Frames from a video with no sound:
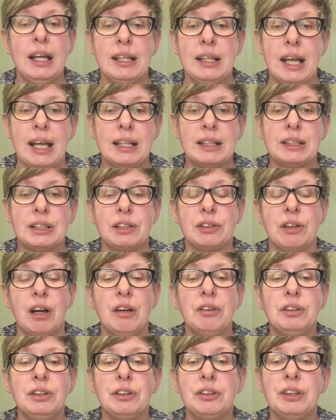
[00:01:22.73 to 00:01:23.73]
Dance her
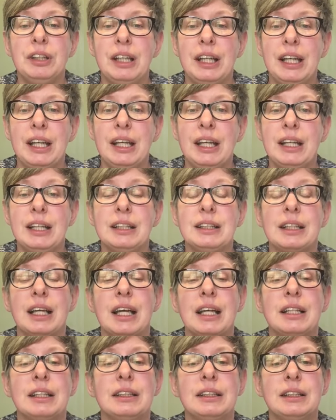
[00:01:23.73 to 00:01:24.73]
on your knees
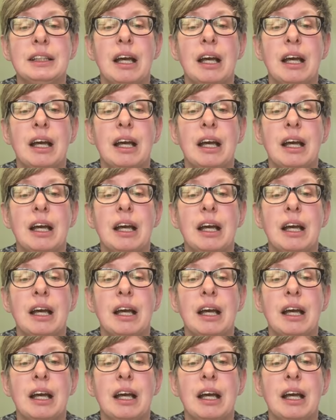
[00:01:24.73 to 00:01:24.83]
and